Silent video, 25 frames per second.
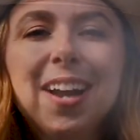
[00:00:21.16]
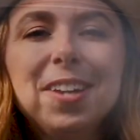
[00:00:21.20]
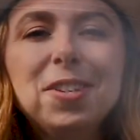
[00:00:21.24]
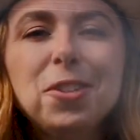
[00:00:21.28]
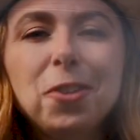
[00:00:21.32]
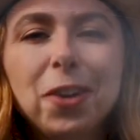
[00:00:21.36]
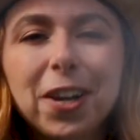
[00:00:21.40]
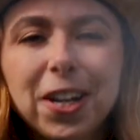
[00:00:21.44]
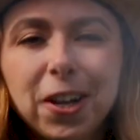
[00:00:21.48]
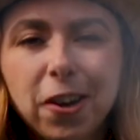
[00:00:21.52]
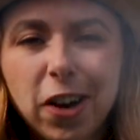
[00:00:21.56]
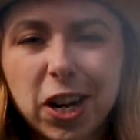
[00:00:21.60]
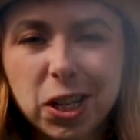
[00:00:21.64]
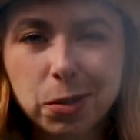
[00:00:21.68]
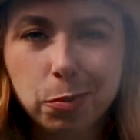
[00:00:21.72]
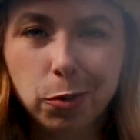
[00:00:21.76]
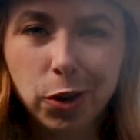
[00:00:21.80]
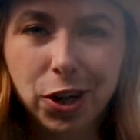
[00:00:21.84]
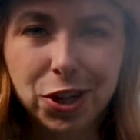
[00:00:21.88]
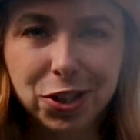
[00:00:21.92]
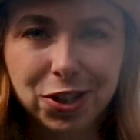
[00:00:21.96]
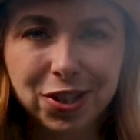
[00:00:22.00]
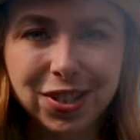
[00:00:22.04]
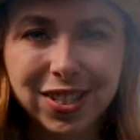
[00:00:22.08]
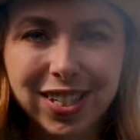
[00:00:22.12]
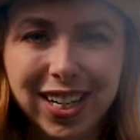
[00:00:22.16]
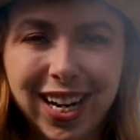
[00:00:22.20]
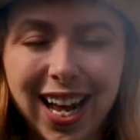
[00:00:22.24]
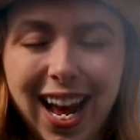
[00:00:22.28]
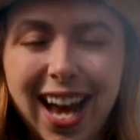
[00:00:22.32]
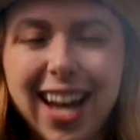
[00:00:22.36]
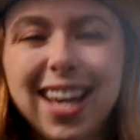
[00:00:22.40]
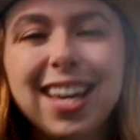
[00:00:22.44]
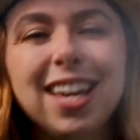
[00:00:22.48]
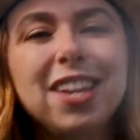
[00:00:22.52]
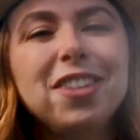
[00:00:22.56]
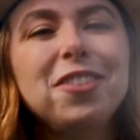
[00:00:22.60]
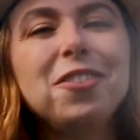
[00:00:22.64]
During your explorations
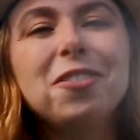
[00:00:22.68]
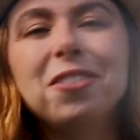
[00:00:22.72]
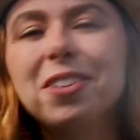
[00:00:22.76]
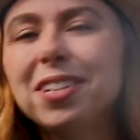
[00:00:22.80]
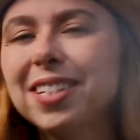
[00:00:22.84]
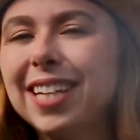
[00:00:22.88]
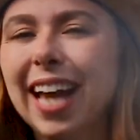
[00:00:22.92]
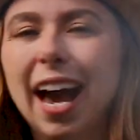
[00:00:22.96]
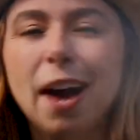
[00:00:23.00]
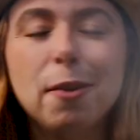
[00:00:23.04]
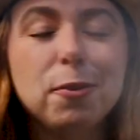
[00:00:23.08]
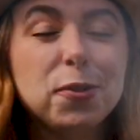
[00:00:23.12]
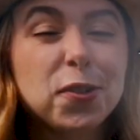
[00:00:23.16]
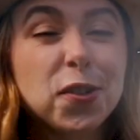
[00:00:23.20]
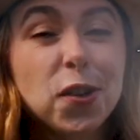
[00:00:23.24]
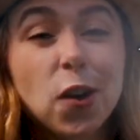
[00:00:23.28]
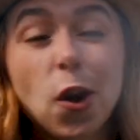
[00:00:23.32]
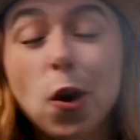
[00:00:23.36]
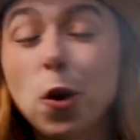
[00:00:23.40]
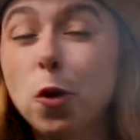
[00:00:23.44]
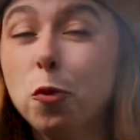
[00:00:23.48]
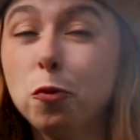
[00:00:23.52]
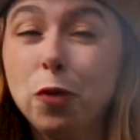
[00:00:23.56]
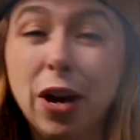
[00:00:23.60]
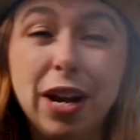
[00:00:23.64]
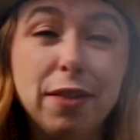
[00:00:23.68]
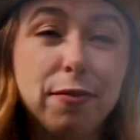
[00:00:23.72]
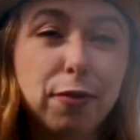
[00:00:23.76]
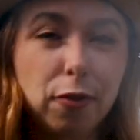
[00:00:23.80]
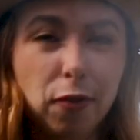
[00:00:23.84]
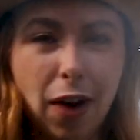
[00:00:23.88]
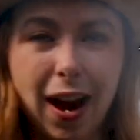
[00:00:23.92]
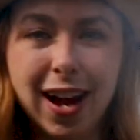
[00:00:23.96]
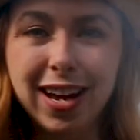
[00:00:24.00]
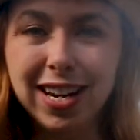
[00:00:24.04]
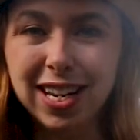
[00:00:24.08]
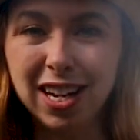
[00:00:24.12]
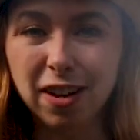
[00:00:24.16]
today, you'll encounter a great
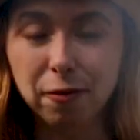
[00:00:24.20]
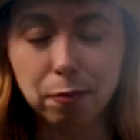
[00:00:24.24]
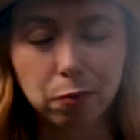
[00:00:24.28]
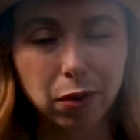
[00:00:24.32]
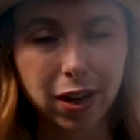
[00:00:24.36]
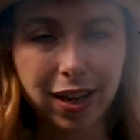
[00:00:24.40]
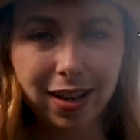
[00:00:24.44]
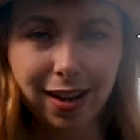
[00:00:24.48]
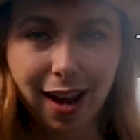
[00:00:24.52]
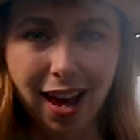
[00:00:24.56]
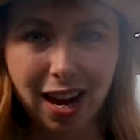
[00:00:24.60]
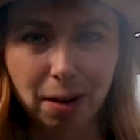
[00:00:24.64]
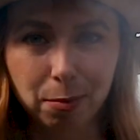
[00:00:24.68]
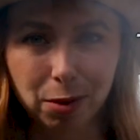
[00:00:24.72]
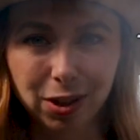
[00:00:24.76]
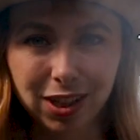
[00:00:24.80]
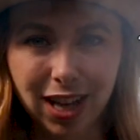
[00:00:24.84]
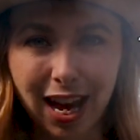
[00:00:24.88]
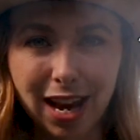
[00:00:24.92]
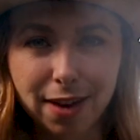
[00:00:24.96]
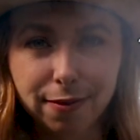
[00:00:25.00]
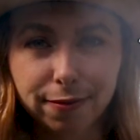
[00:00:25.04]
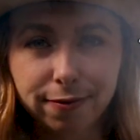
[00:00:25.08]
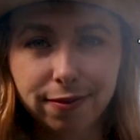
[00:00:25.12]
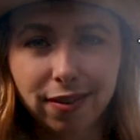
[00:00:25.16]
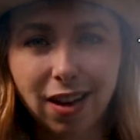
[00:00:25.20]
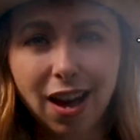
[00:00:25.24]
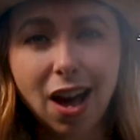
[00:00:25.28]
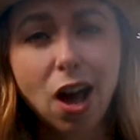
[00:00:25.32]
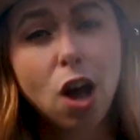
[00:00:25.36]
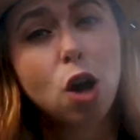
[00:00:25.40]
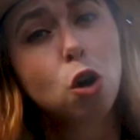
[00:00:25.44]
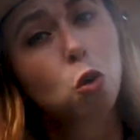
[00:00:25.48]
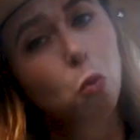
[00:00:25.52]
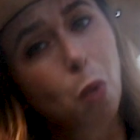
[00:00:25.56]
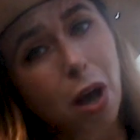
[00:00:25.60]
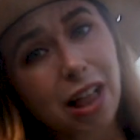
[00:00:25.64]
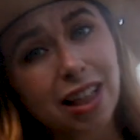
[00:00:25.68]
variety of plant and animal life,
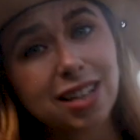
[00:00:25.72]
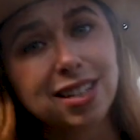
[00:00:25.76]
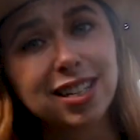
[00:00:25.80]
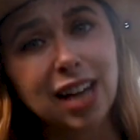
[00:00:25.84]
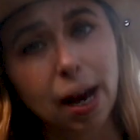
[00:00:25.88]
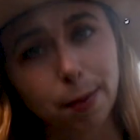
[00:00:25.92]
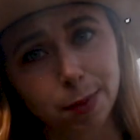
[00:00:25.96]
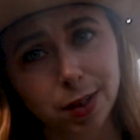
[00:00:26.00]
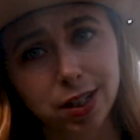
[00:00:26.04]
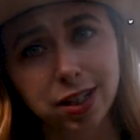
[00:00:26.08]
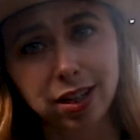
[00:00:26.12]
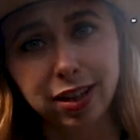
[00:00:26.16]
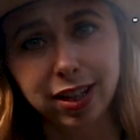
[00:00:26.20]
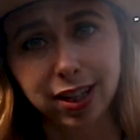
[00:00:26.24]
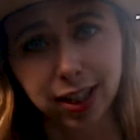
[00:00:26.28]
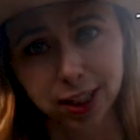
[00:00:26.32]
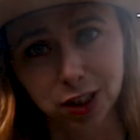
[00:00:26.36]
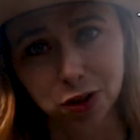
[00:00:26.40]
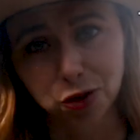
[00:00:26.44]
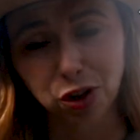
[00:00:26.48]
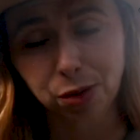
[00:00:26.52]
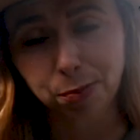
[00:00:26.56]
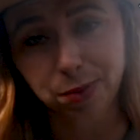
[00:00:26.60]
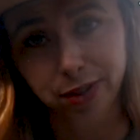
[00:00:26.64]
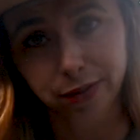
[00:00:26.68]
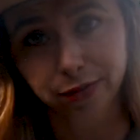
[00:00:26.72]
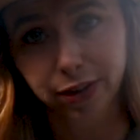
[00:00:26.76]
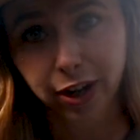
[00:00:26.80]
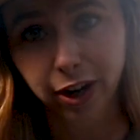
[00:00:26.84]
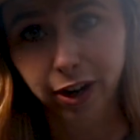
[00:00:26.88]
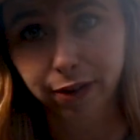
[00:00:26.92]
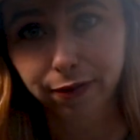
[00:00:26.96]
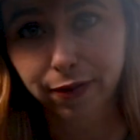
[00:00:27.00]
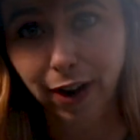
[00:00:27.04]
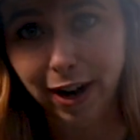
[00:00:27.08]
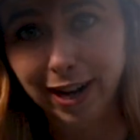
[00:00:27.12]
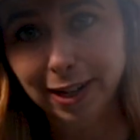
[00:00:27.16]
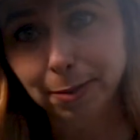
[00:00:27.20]
well adapted to the extremes of
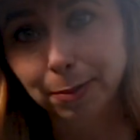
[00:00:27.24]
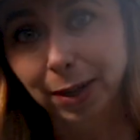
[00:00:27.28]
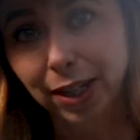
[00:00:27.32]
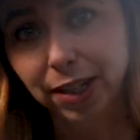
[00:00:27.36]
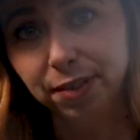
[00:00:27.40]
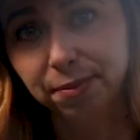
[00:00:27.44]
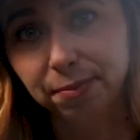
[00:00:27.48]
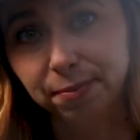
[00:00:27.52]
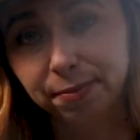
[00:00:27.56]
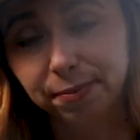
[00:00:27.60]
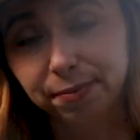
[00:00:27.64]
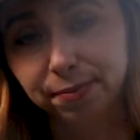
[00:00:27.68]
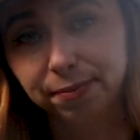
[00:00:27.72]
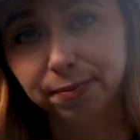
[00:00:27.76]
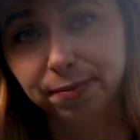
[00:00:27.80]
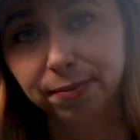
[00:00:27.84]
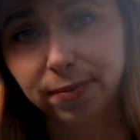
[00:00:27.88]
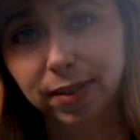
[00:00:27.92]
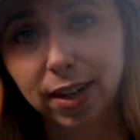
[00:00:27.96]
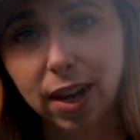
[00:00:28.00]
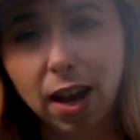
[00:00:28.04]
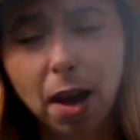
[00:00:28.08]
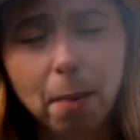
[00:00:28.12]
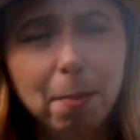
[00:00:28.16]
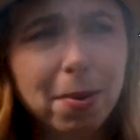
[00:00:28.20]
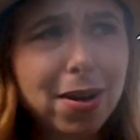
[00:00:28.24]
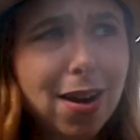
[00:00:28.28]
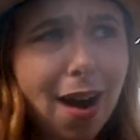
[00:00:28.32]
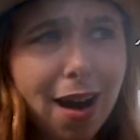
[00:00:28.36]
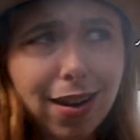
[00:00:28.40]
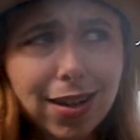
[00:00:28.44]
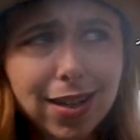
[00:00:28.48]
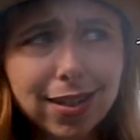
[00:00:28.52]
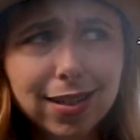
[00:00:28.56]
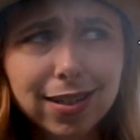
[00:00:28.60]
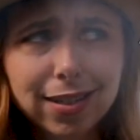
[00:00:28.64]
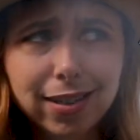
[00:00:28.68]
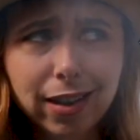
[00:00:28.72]
their environment but
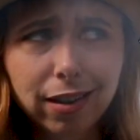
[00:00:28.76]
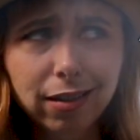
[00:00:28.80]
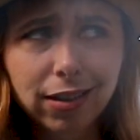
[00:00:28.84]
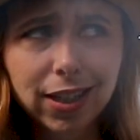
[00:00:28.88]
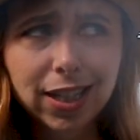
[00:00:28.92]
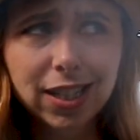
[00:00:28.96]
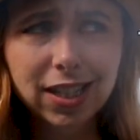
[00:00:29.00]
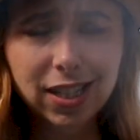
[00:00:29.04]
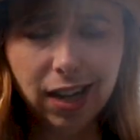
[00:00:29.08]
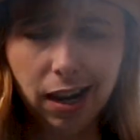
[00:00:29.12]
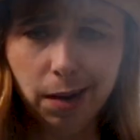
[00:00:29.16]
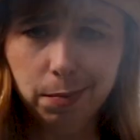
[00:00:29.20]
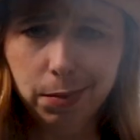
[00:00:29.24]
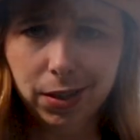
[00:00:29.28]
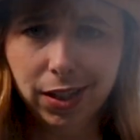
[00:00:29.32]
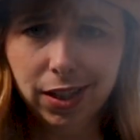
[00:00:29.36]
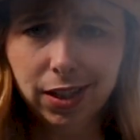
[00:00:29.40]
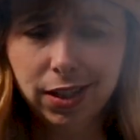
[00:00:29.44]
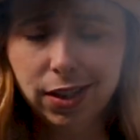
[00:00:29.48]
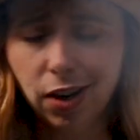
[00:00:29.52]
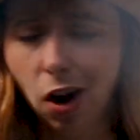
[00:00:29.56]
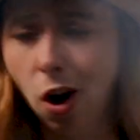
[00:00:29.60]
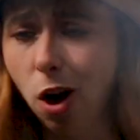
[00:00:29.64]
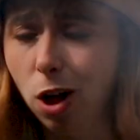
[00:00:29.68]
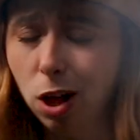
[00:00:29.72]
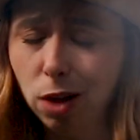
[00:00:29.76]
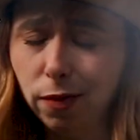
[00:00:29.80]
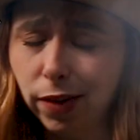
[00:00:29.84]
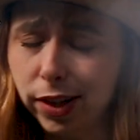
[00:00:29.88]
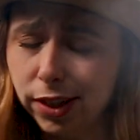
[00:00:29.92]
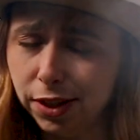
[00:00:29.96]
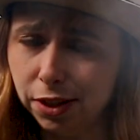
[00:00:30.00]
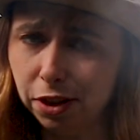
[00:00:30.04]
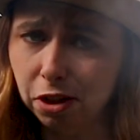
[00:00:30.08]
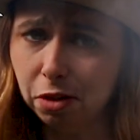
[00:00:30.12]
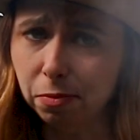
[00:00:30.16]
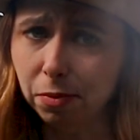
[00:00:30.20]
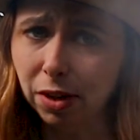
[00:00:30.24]
not necessarily adapted to all of
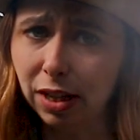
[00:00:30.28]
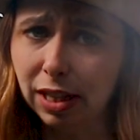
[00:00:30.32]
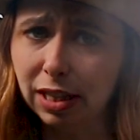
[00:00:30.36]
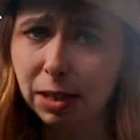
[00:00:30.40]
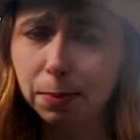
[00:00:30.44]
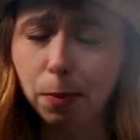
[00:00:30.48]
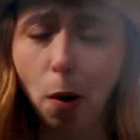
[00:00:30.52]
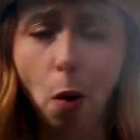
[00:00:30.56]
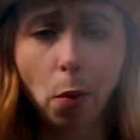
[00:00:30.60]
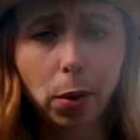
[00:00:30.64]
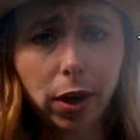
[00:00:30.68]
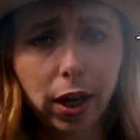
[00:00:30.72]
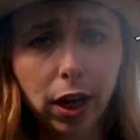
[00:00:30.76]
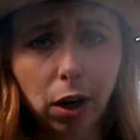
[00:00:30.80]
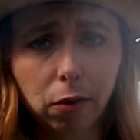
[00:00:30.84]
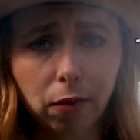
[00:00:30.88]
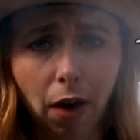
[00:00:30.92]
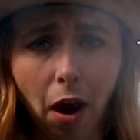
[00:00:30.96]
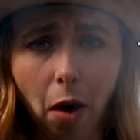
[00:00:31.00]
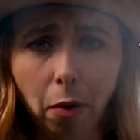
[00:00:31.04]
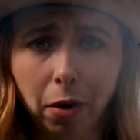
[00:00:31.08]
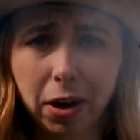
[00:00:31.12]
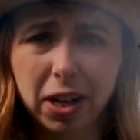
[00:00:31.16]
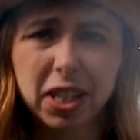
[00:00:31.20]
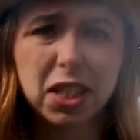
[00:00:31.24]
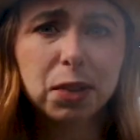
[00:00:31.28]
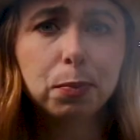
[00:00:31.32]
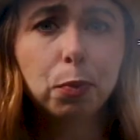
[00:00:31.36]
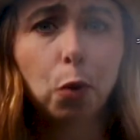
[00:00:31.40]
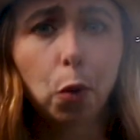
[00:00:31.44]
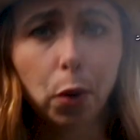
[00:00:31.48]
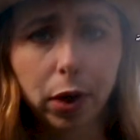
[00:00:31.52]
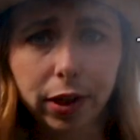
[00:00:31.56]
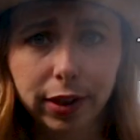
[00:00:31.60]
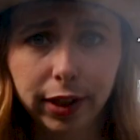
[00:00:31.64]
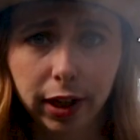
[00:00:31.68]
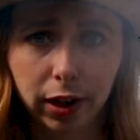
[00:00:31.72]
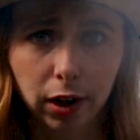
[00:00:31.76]
us humans poking around and
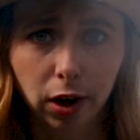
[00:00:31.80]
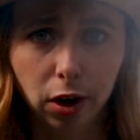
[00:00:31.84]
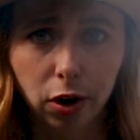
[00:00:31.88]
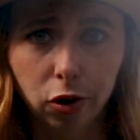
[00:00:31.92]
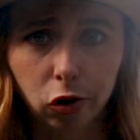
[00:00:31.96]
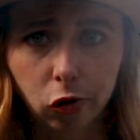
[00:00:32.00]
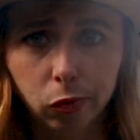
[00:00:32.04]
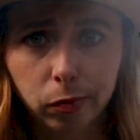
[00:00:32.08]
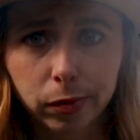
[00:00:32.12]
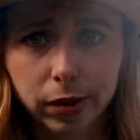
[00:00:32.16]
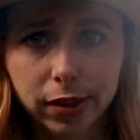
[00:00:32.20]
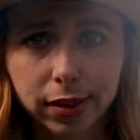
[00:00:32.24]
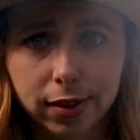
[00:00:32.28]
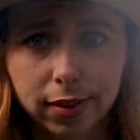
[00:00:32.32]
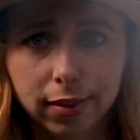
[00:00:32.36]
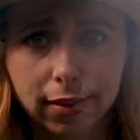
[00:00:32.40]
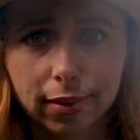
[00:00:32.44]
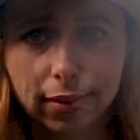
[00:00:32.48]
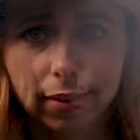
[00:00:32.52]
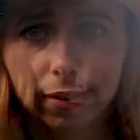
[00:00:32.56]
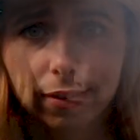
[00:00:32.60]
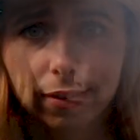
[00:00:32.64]
exploring their homes.